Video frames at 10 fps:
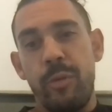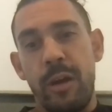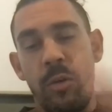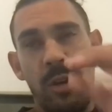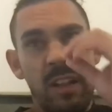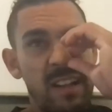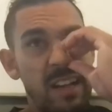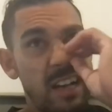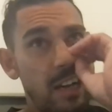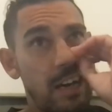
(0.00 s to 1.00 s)
well.
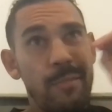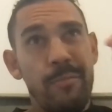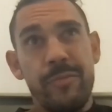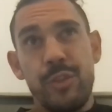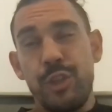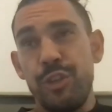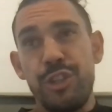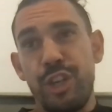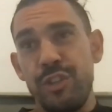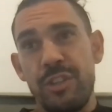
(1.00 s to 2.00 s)
John
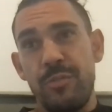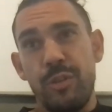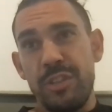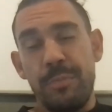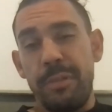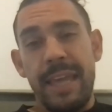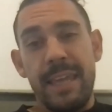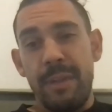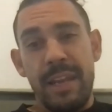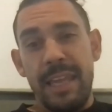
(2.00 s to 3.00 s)
Johnson wasn't
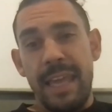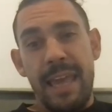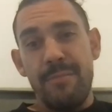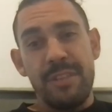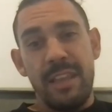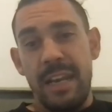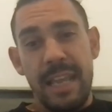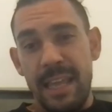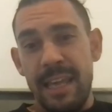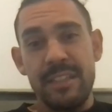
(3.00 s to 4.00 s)
playing many games, and then
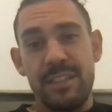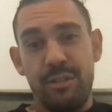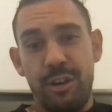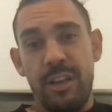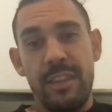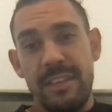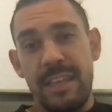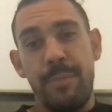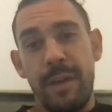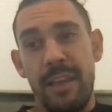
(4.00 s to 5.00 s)
he gets thrown in the
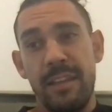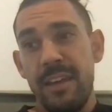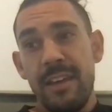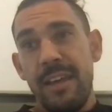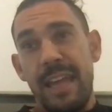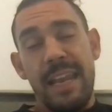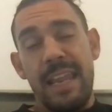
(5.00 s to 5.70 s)
deep end, and